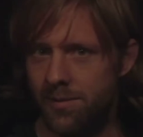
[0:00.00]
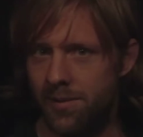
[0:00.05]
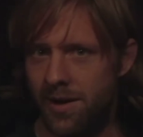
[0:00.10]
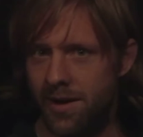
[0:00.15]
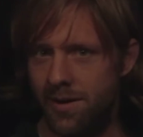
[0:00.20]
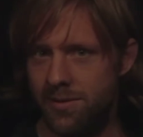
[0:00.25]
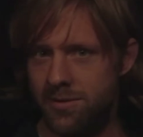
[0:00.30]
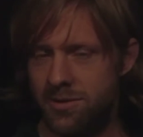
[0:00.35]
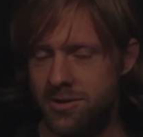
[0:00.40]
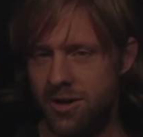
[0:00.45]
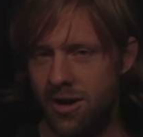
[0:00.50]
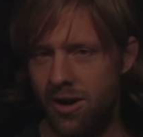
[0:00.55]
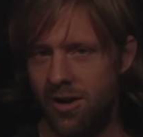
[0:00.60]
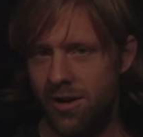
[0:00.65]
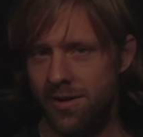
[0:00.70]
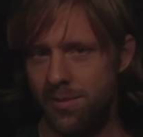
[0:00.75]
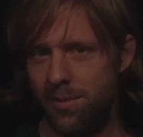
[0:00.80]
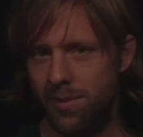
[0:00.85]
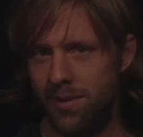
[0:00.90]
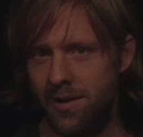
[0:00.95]
My name's
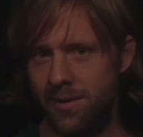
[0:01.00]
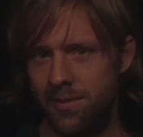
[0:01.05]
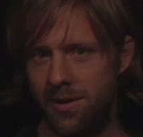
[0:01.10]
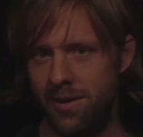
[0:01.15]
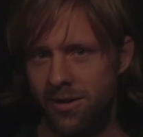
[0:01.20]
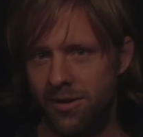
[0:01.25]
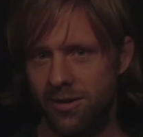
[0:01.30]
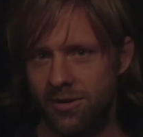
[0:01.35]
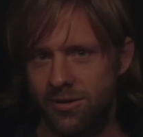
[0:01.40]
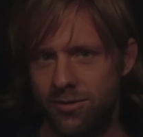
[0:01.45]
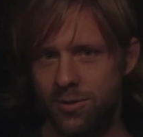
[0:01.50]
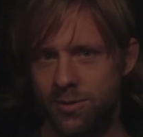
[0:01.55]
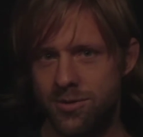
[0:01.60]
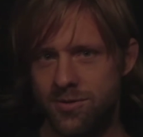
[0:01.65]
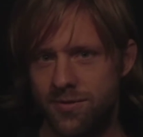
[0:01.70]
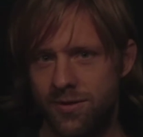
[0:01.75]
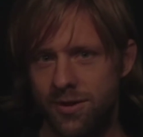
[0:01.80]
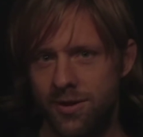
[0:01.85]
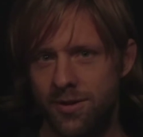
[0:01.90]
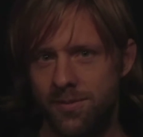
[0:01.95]
John. I played a band called
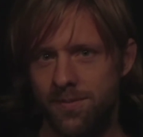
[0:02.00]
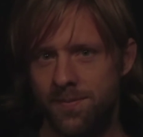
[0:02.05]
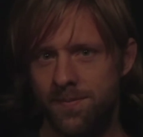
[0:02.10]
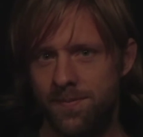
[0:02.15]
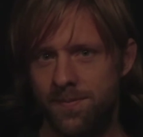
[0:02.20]
Switchfoot.